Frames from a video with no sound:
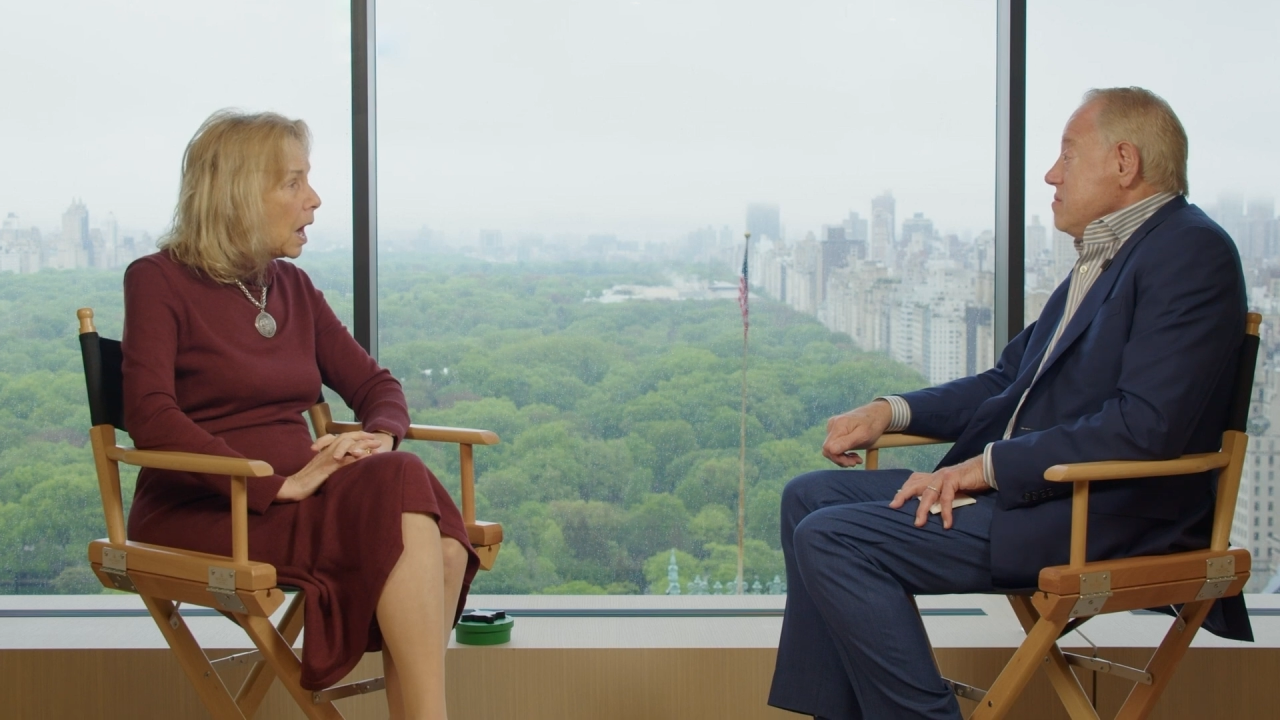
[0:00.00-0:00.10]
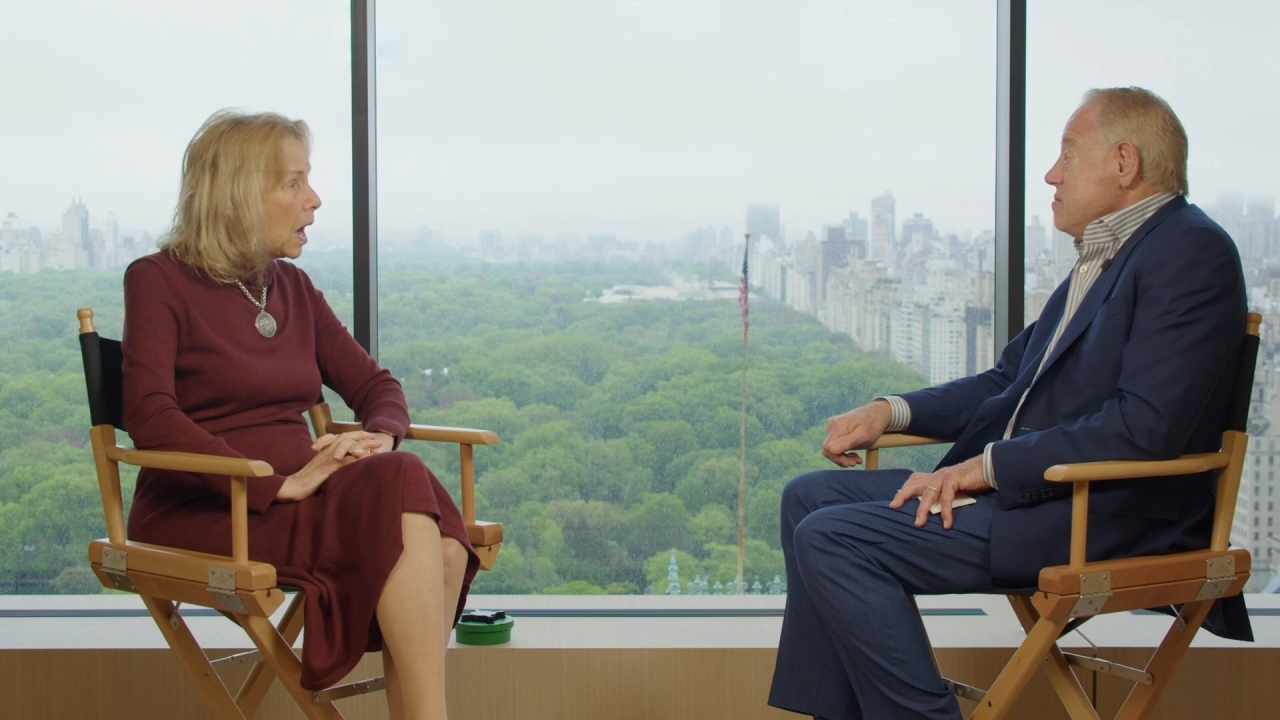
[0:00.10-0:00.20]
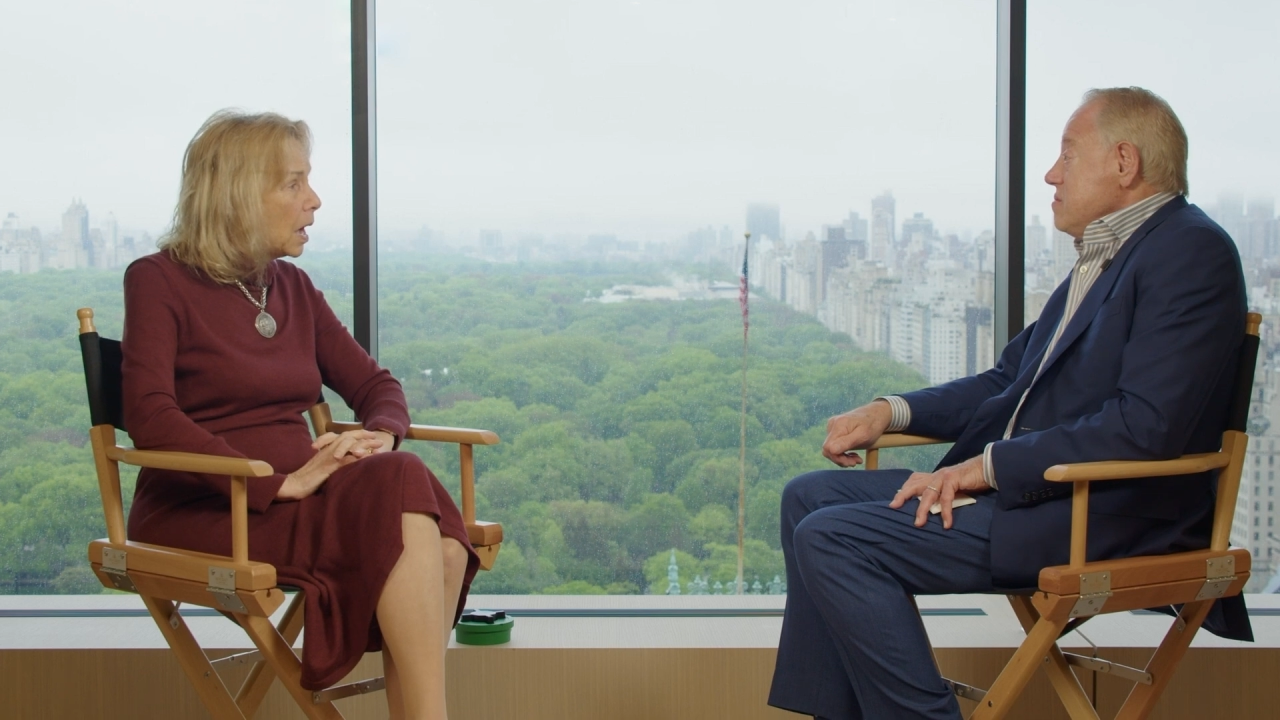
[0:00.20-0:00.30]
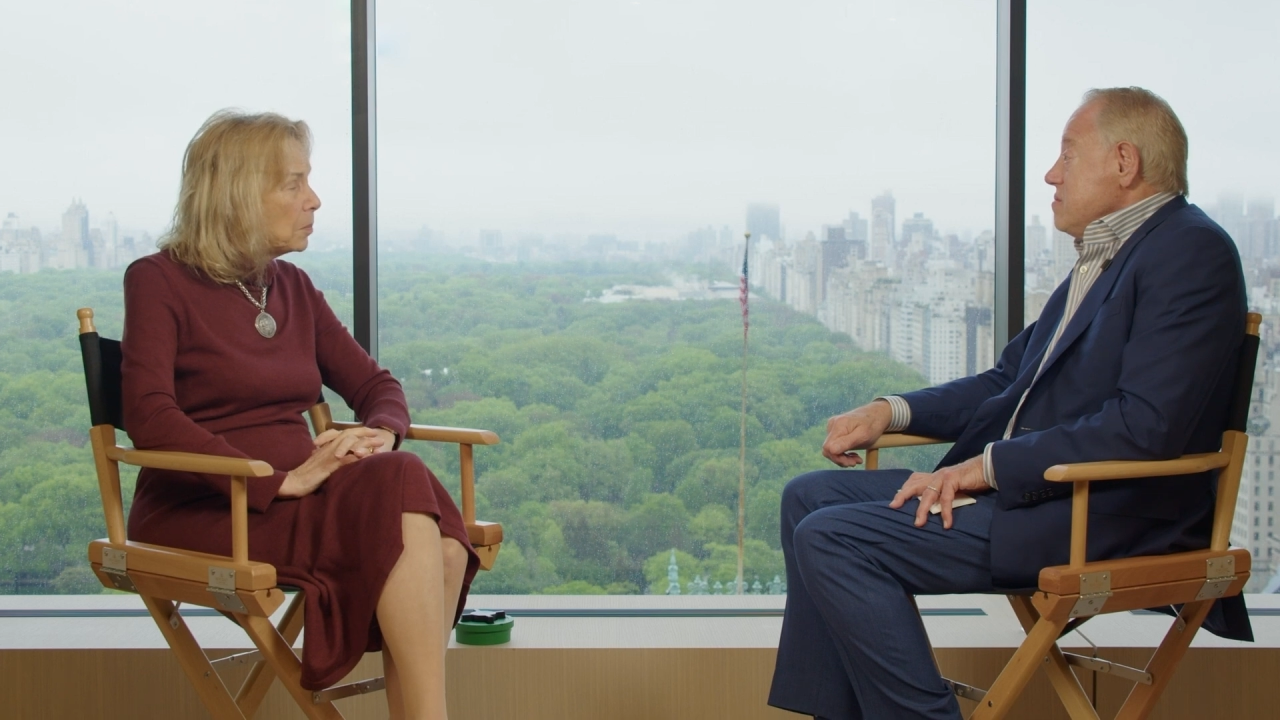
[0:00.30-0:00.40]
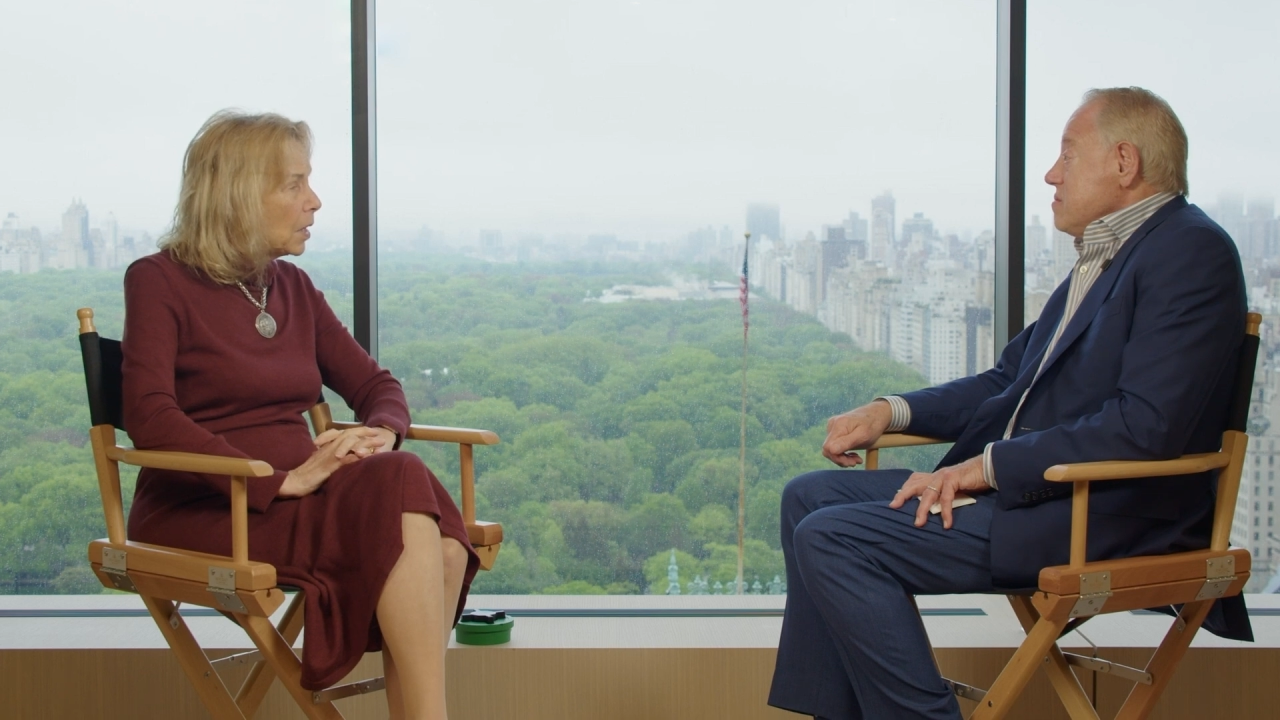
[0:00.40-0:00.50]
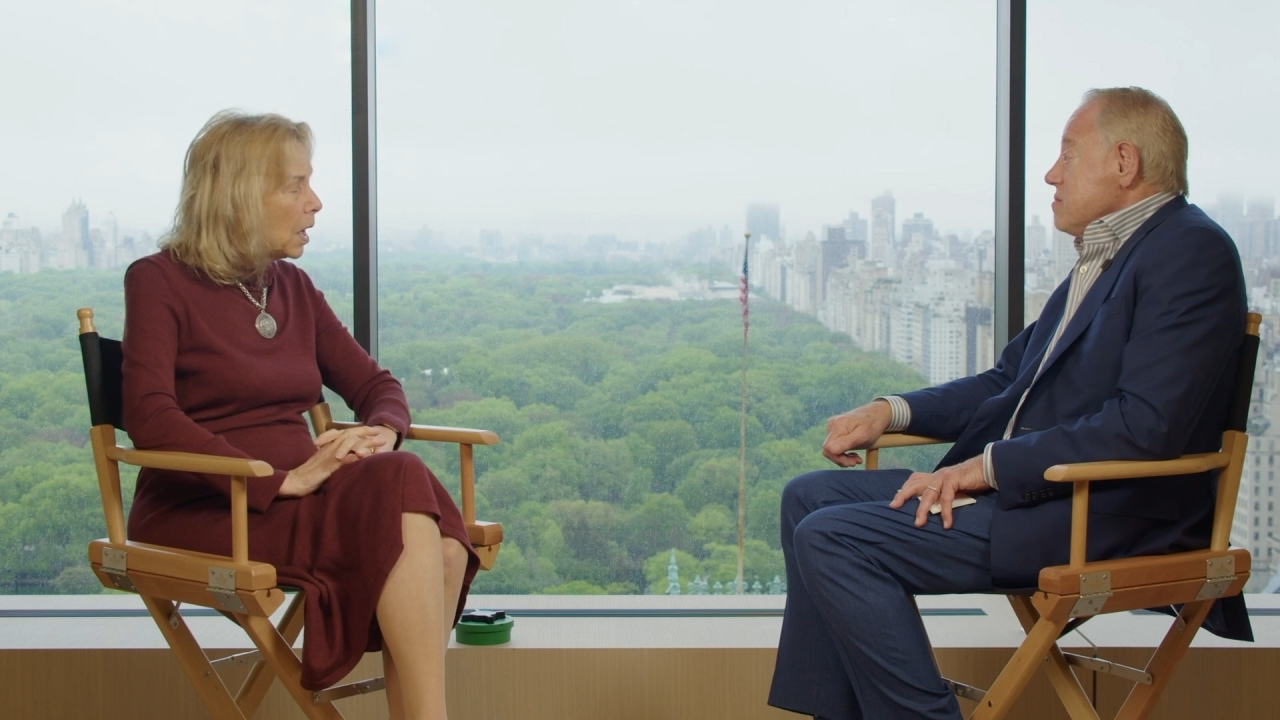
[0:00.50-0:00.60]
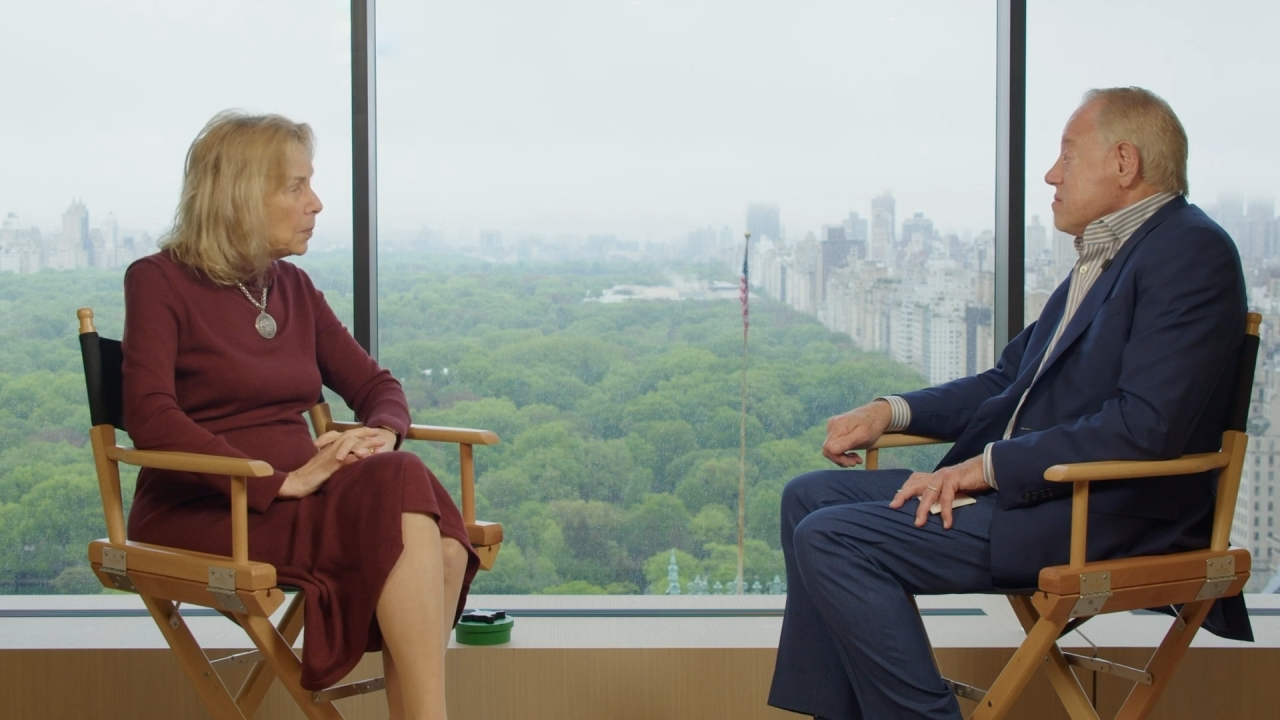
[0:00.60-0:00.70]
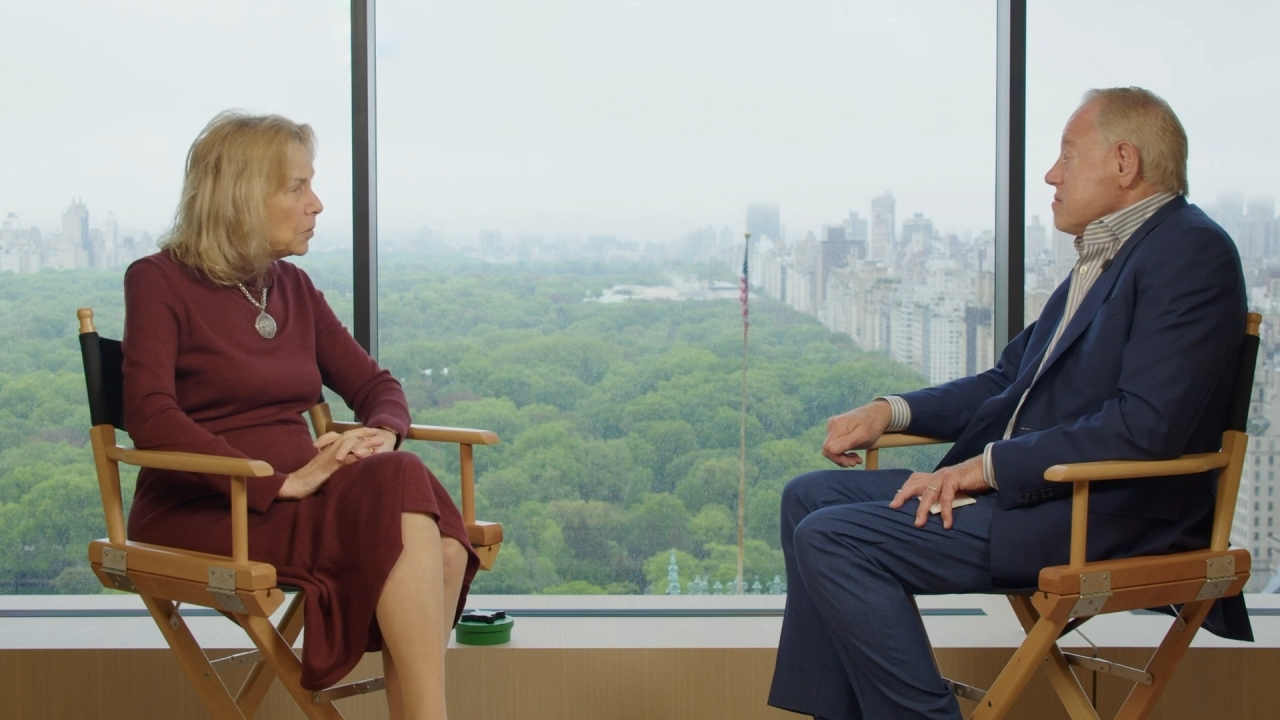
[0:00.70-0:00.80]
I'm